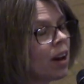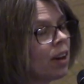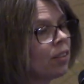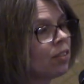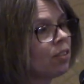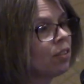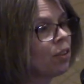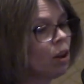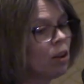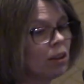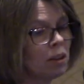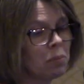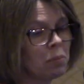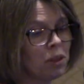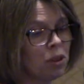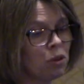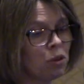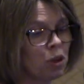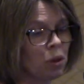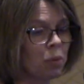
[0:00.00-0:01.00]
Solid
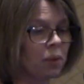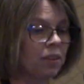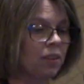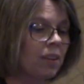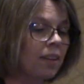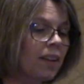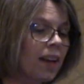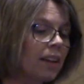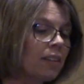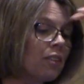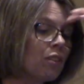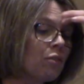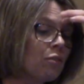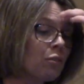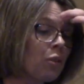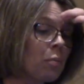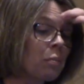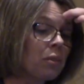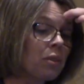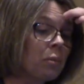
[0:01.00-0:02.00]
manure was collected
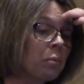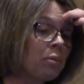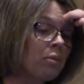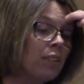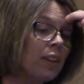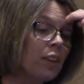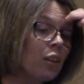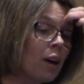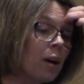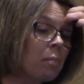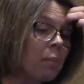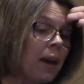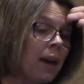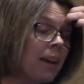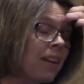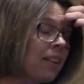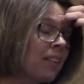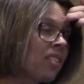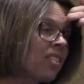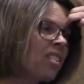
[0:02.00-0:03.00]
from some feedlot
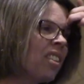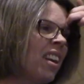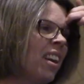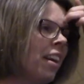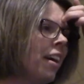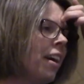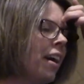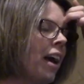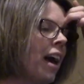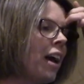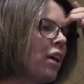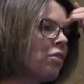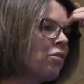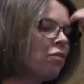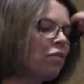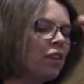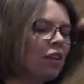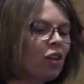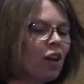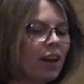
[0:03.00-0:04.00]
pens, and
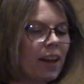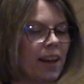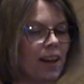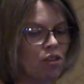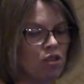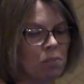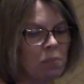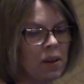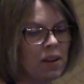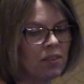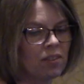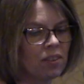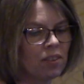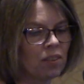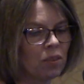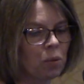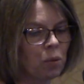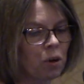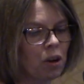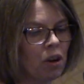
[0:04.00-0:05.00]
feedlot catch
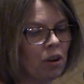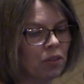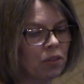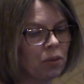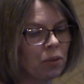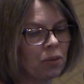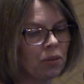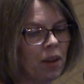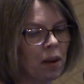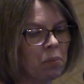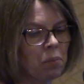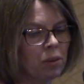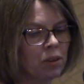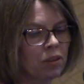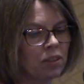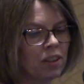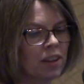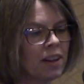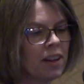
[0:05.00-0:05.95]
basins were also sampled.